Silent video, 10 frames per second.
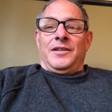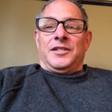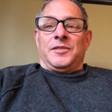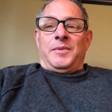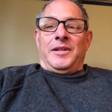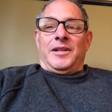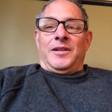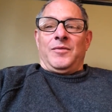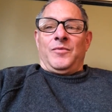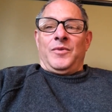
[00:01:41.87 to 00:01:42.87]
spending
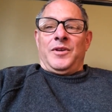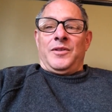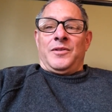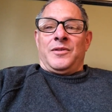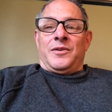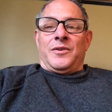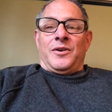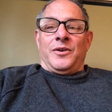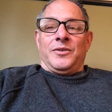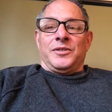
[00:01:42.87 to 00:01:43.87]
it with the
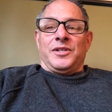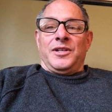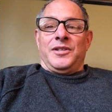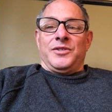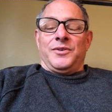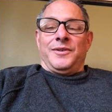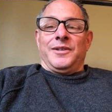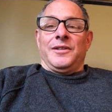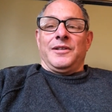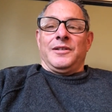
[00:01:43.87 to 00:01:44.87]
girls and
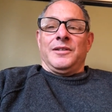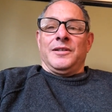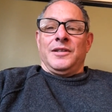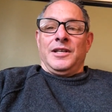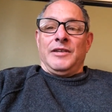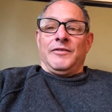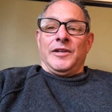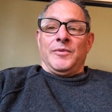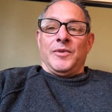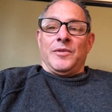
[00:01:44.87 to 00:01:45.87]
enjoying the
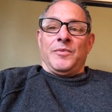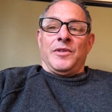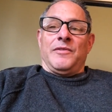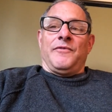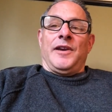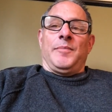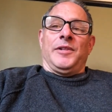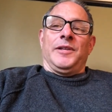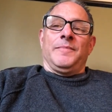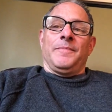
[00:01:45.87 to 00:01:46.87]
evening with, with the family.